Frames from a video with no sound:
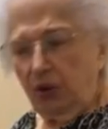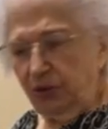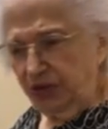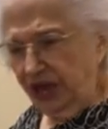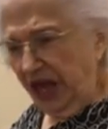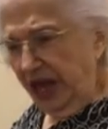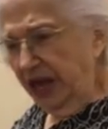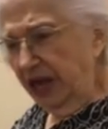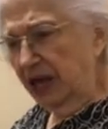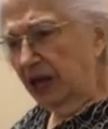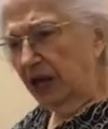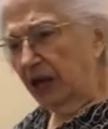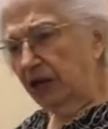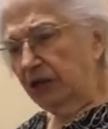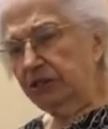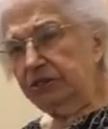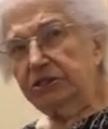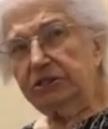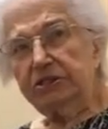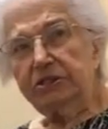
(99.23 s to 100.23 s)
Yeah,
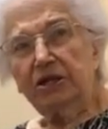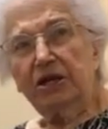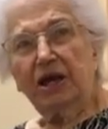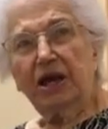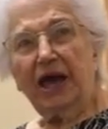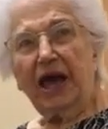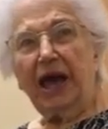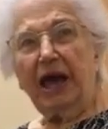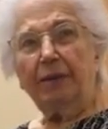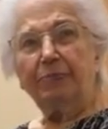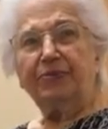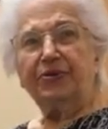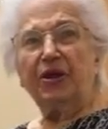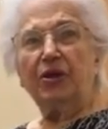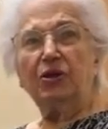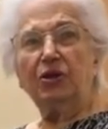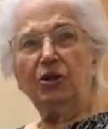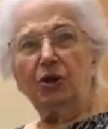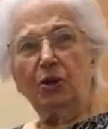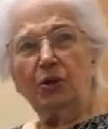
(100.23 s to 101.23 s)

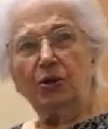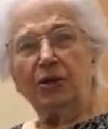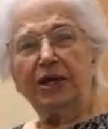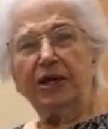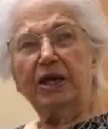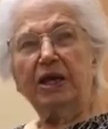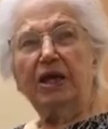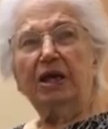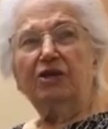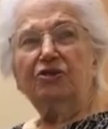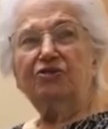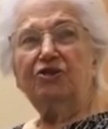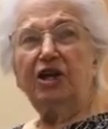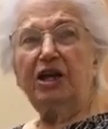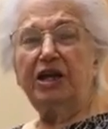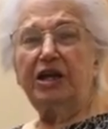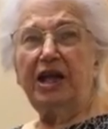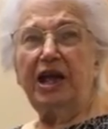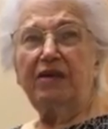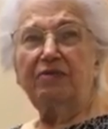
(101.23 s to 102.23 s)
absolutely. She
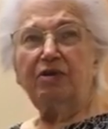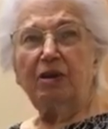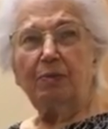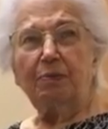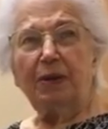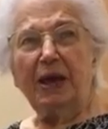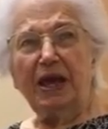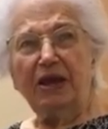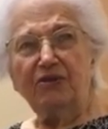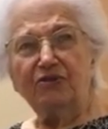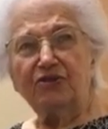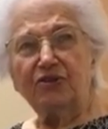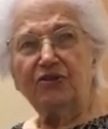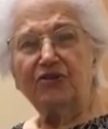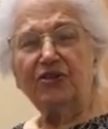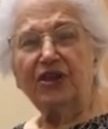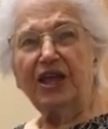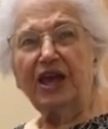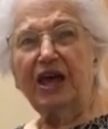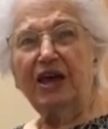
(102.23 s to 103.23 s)
didn't have any
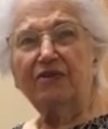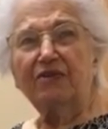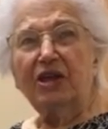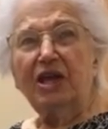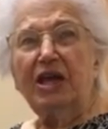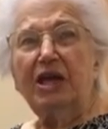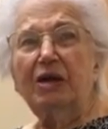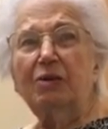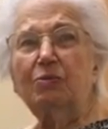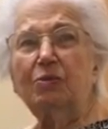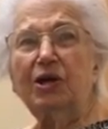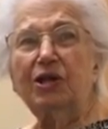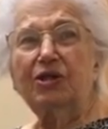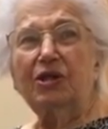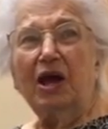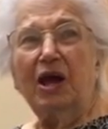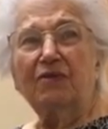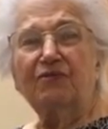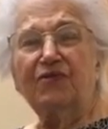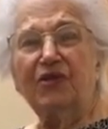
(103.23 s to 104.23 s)
patience left
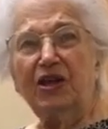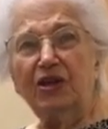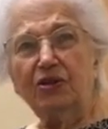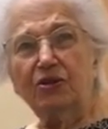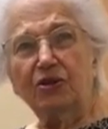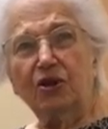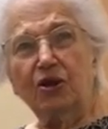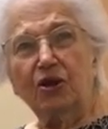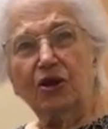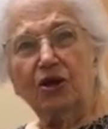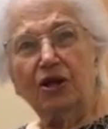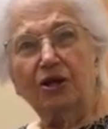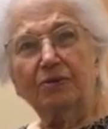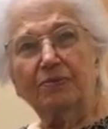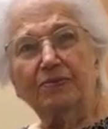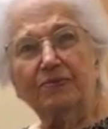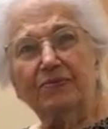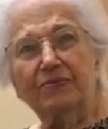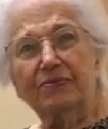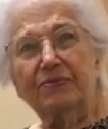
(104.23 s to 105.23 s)
with not feeling good.